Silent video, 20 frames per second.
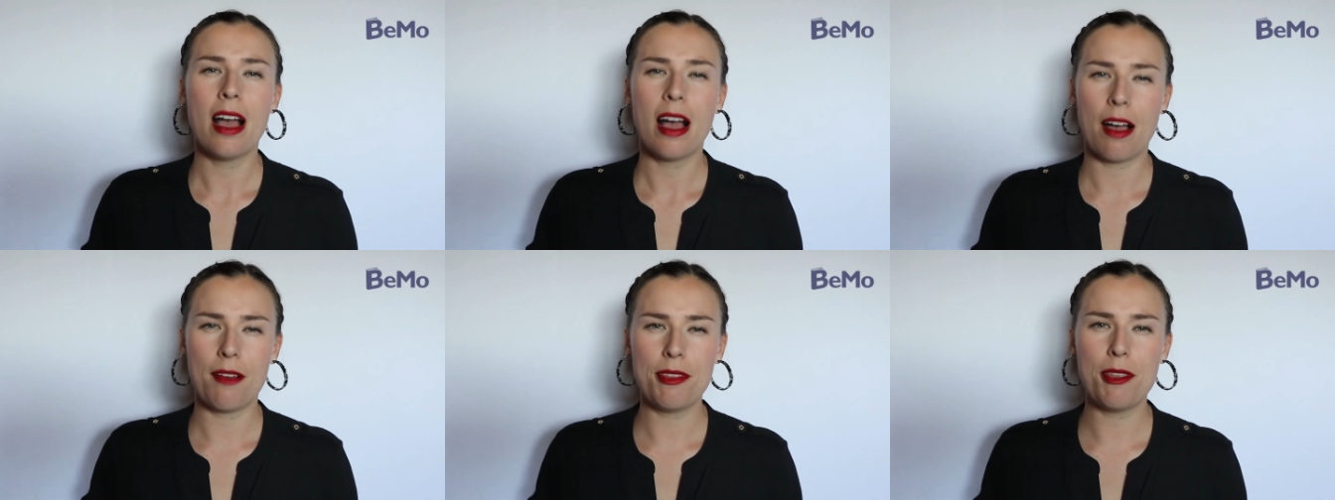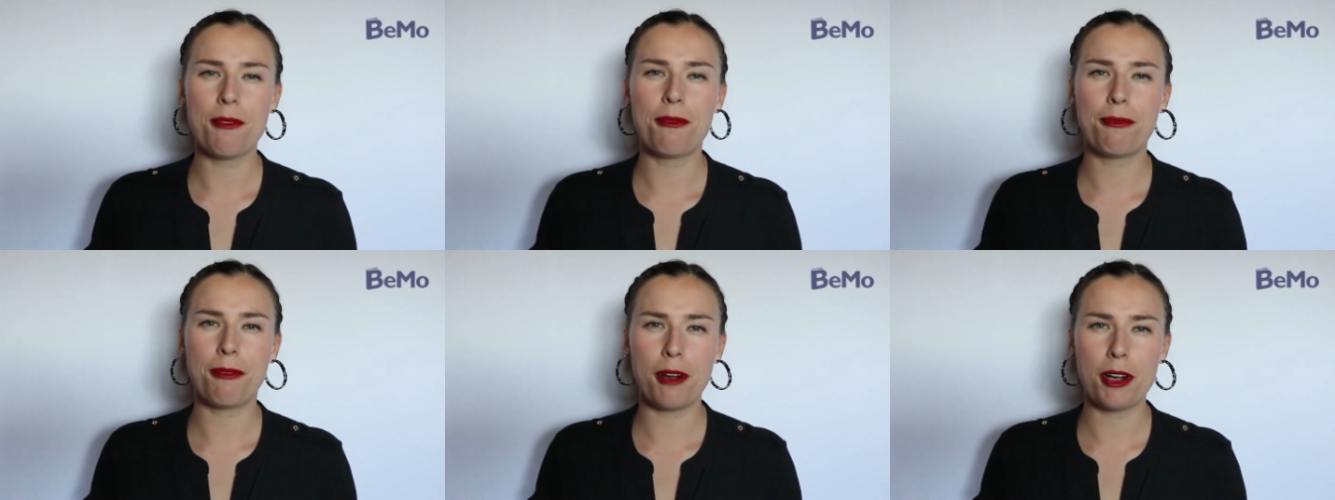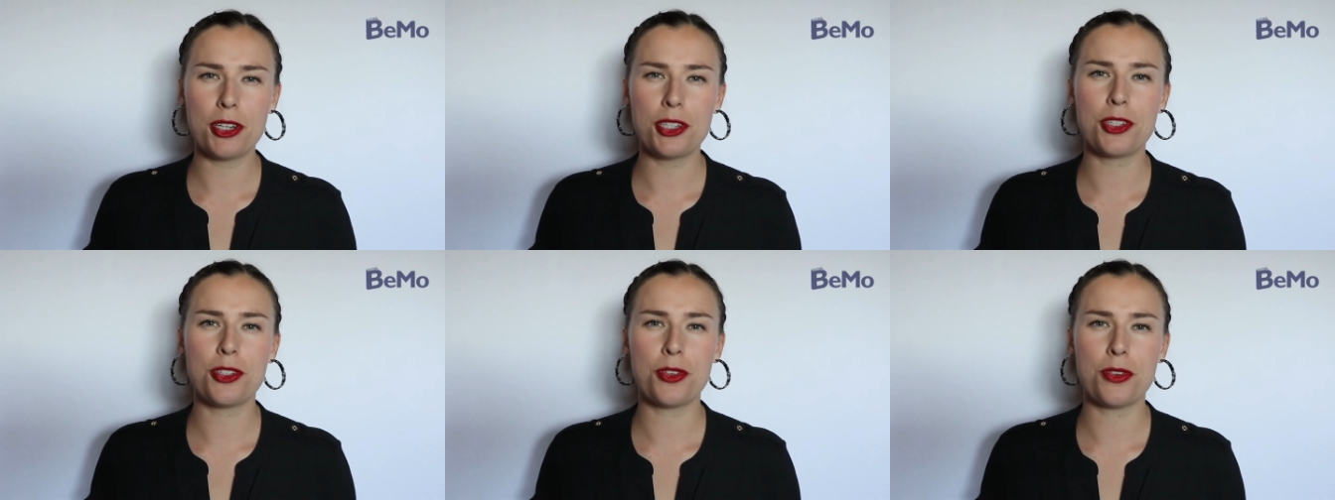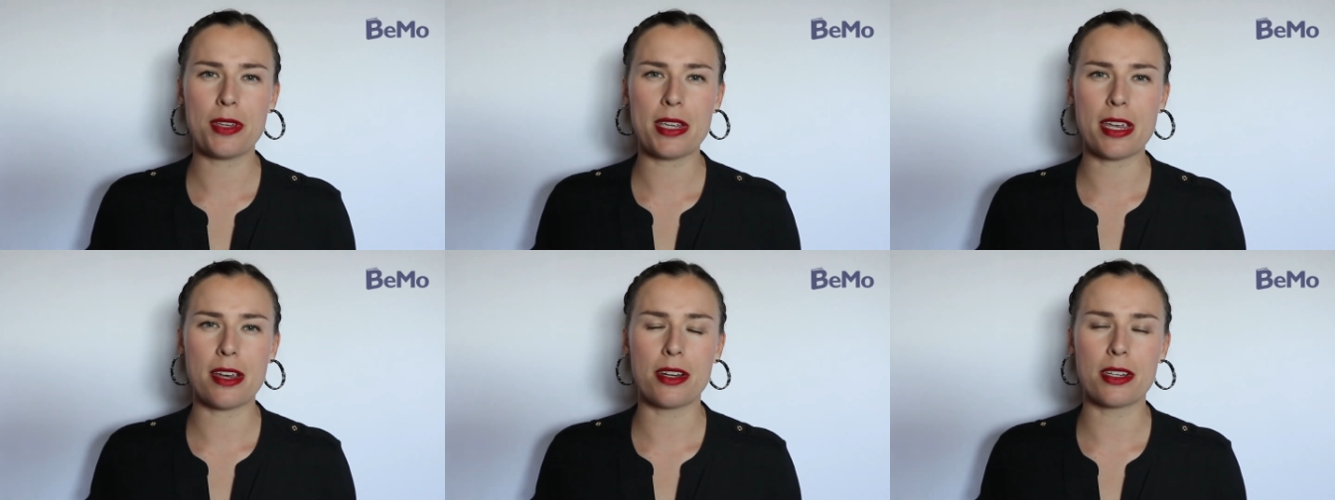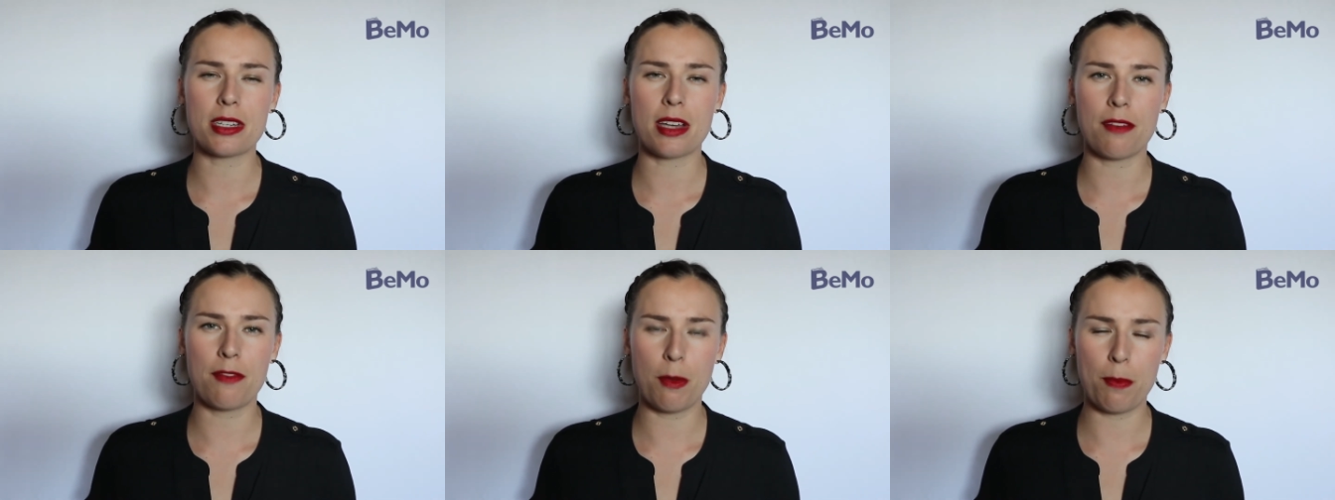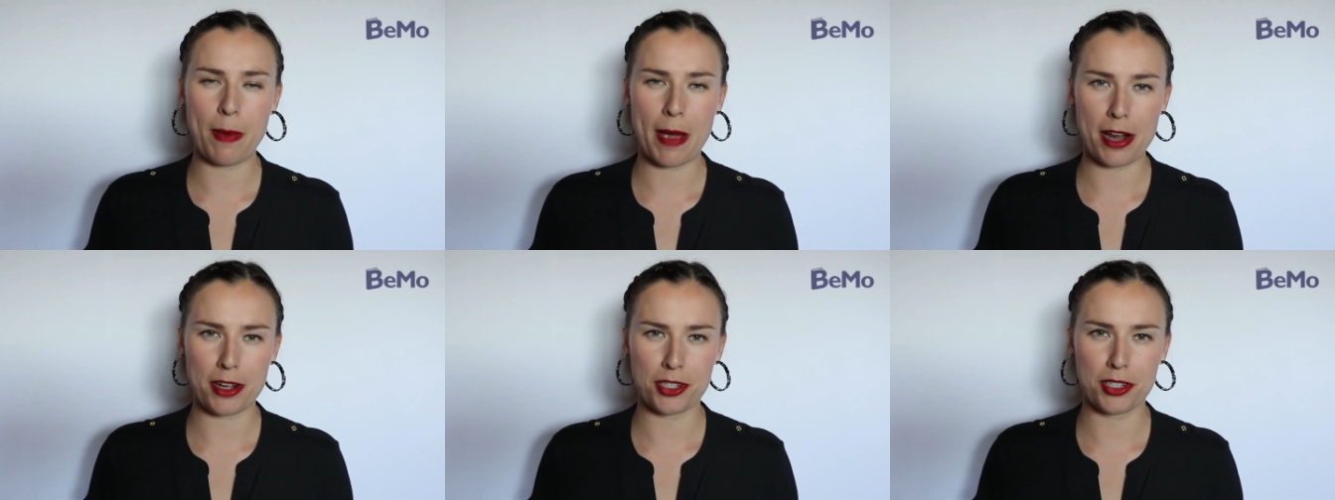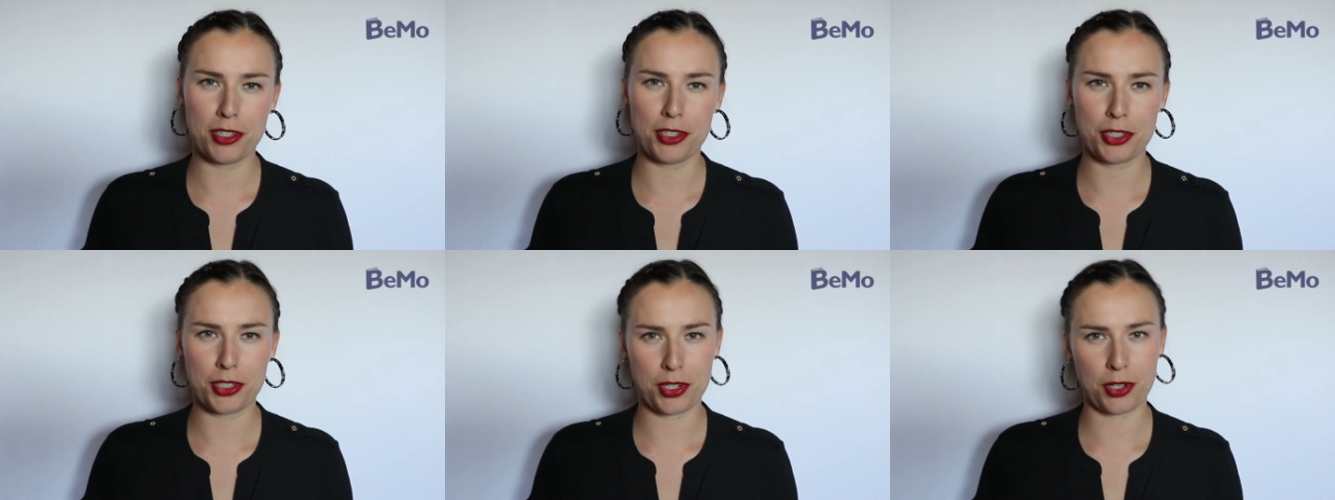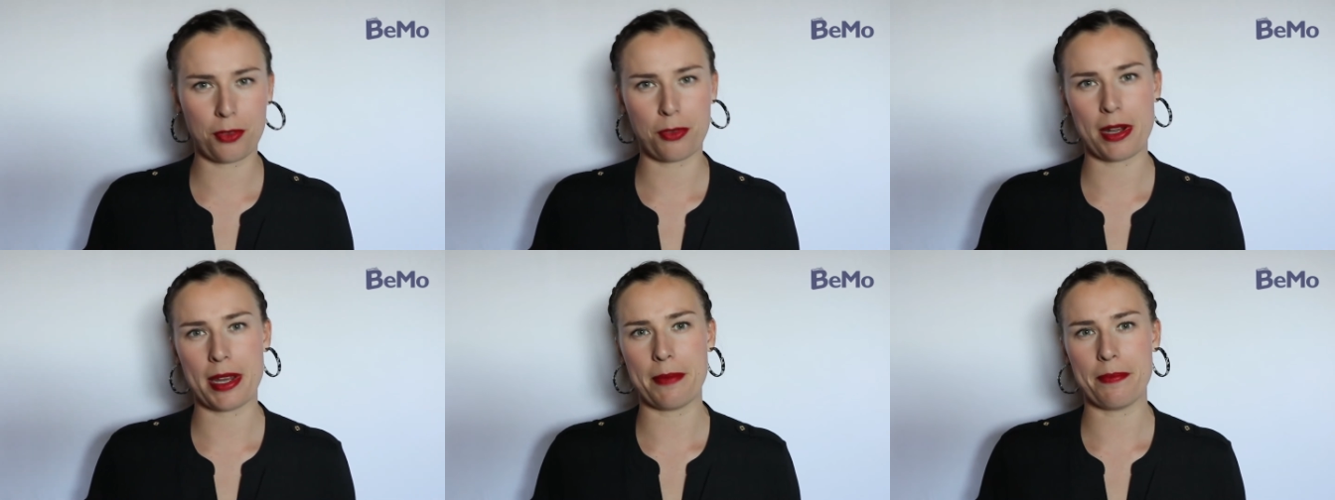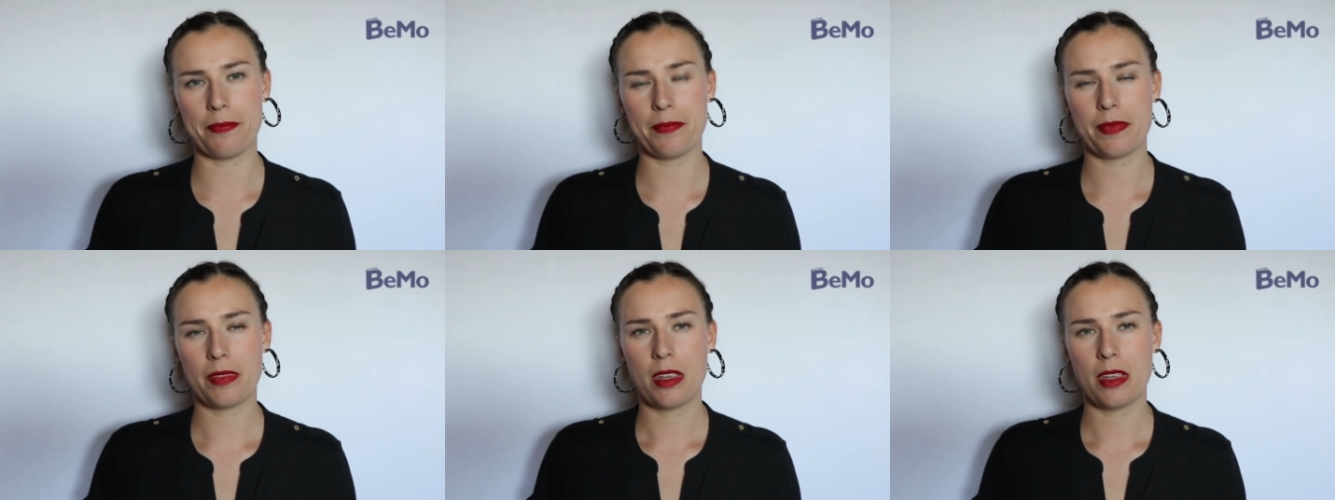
of the first 2 years of a bachelor's degree,